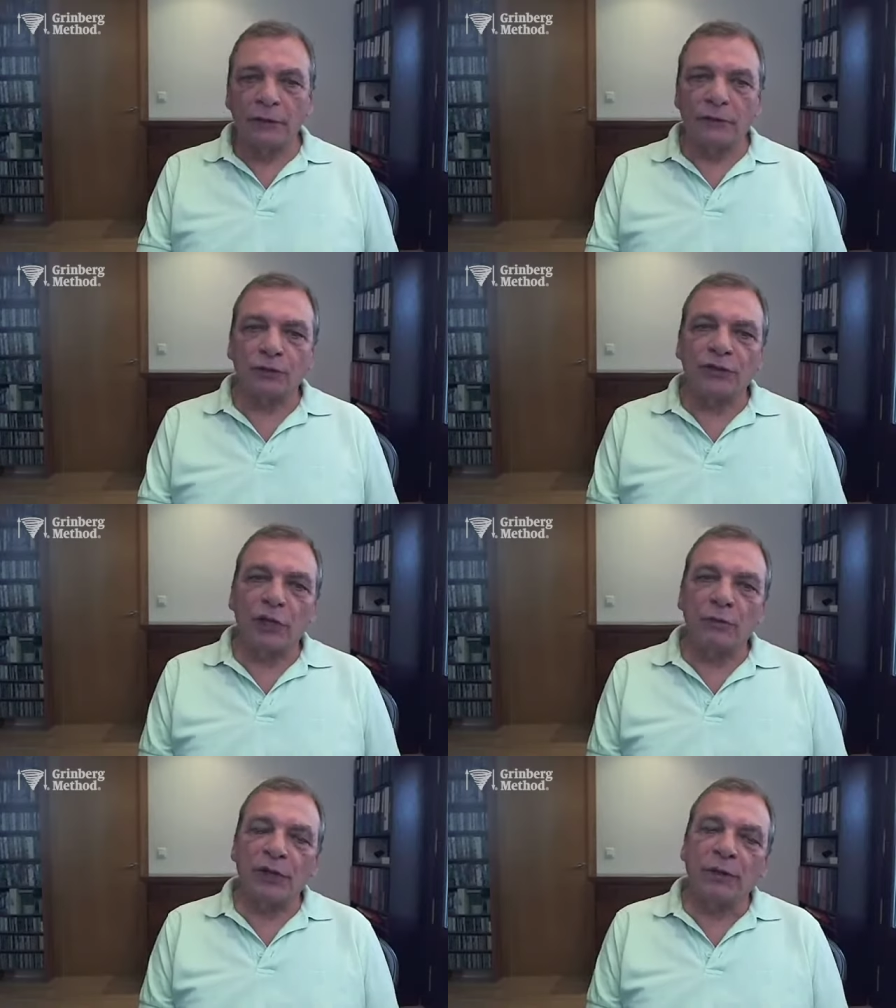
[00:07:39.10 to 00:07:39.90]
So
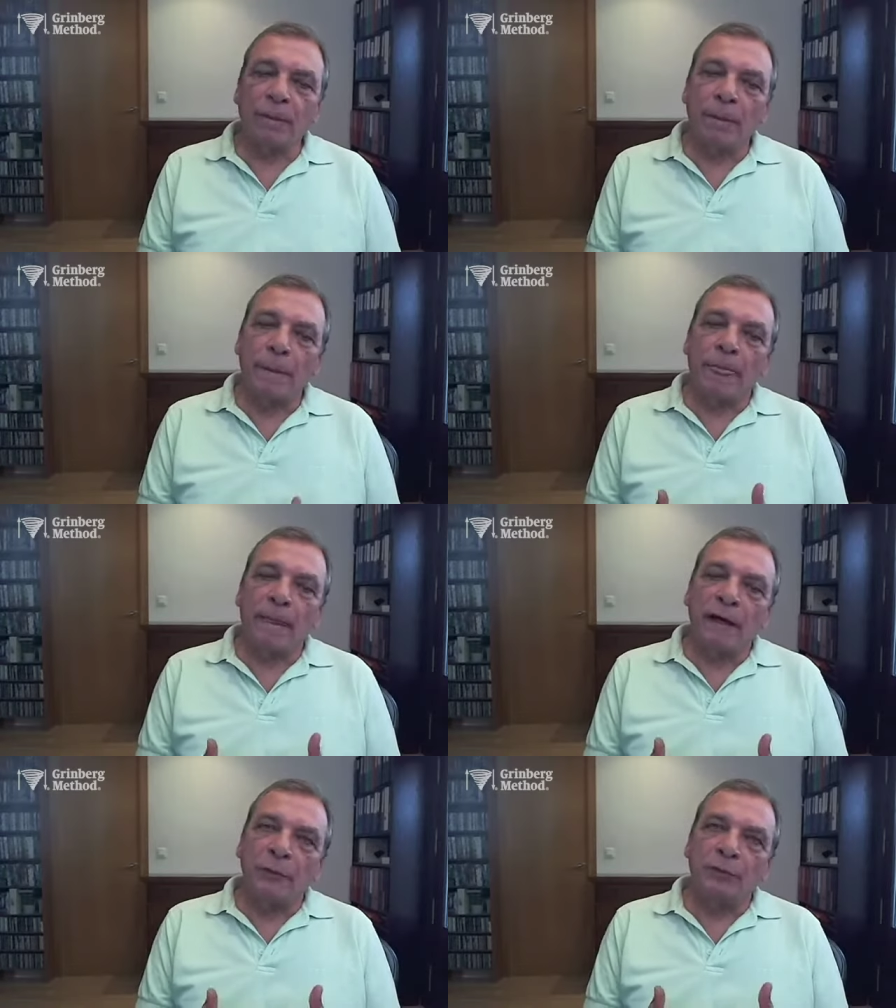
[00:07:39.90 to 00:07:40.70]
tell me,
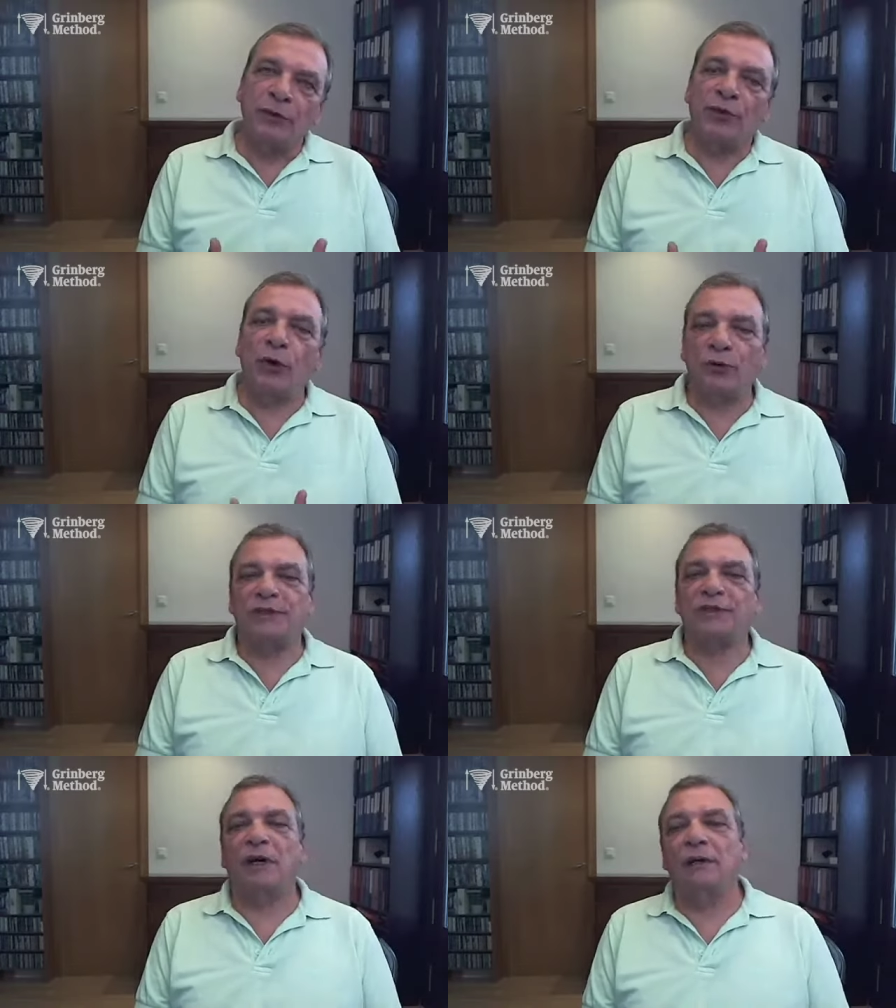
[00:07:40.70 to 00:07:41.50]
before we
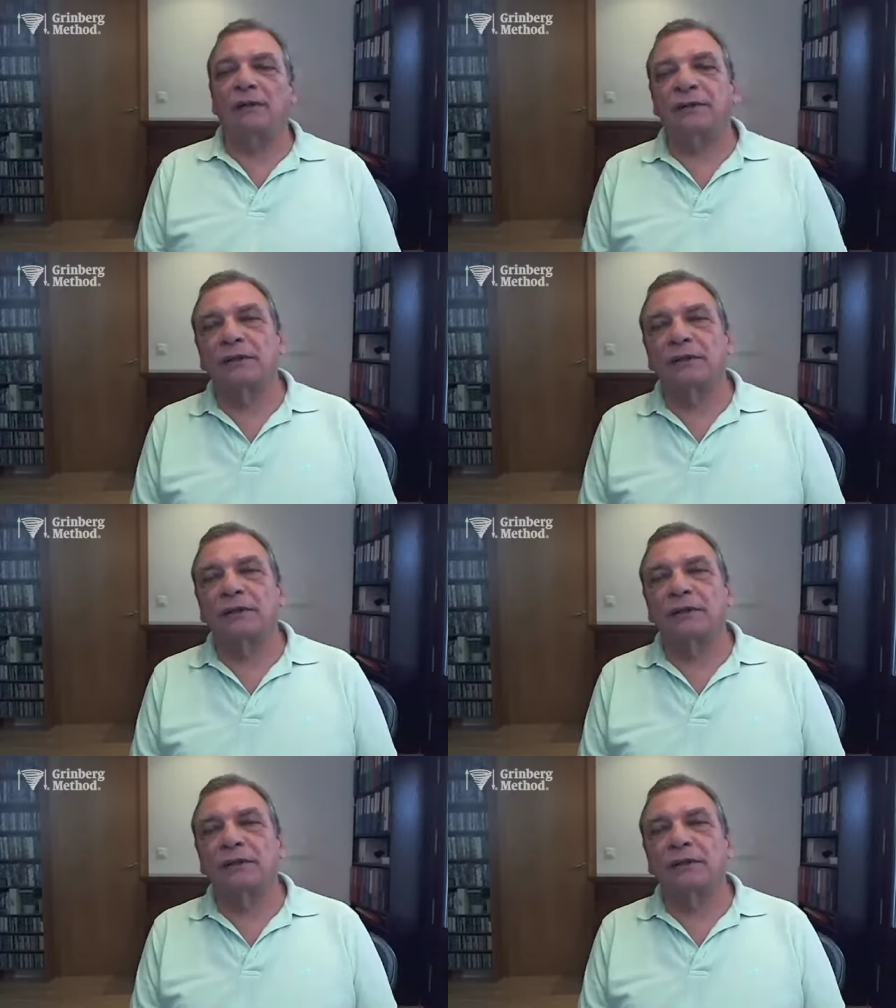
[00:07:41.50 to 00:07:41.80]
start,